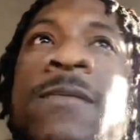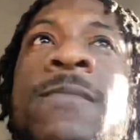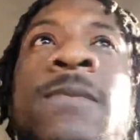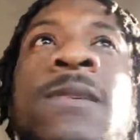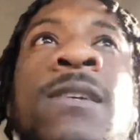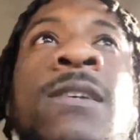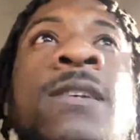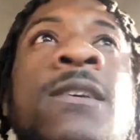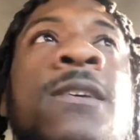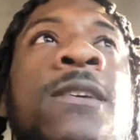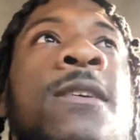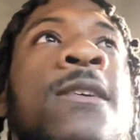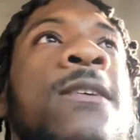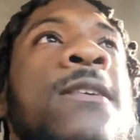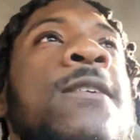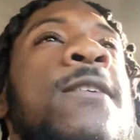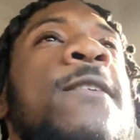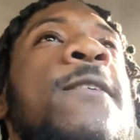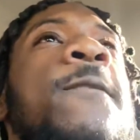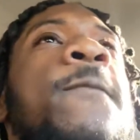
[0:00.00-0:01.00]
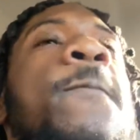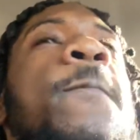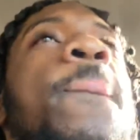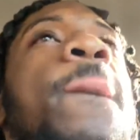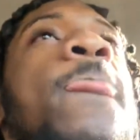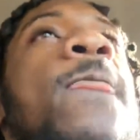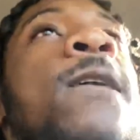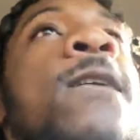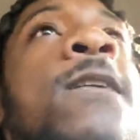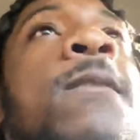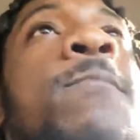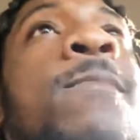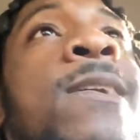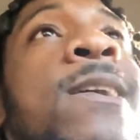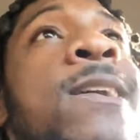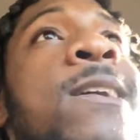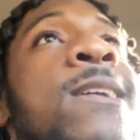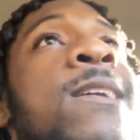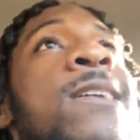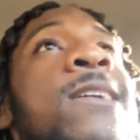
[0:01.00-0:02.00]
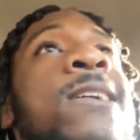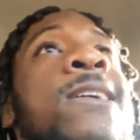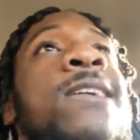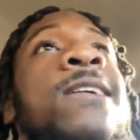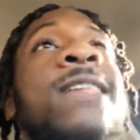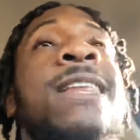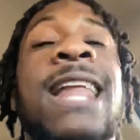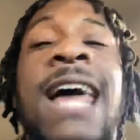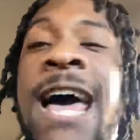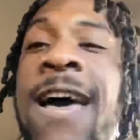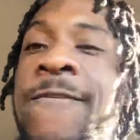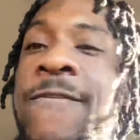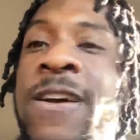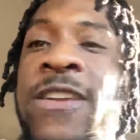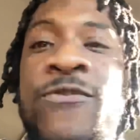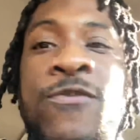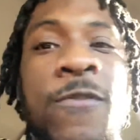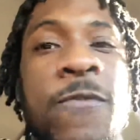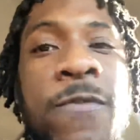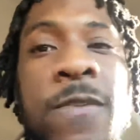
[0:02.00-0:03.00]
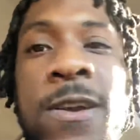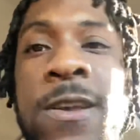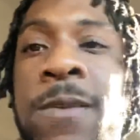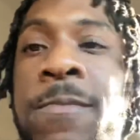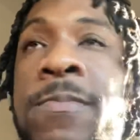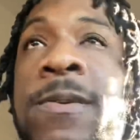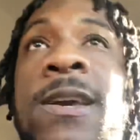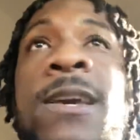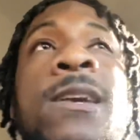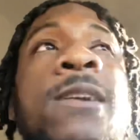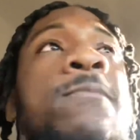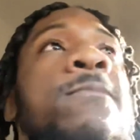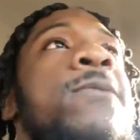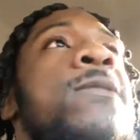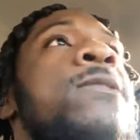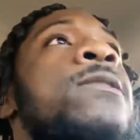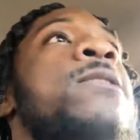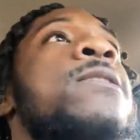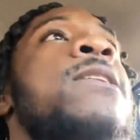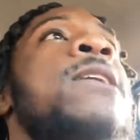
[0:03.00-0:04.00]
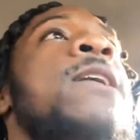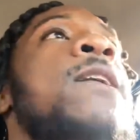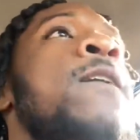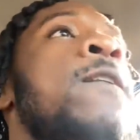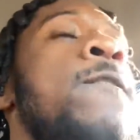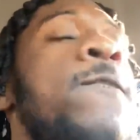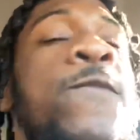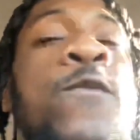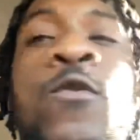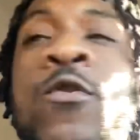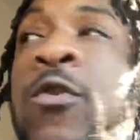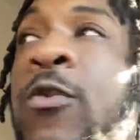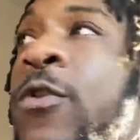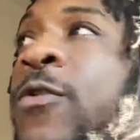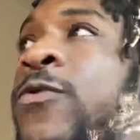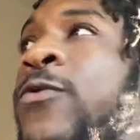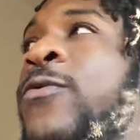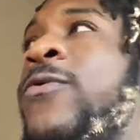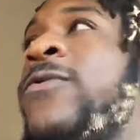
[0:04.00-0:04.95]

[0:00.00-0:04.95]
me? Man, laugh at your fucking pain, bro. If you're going through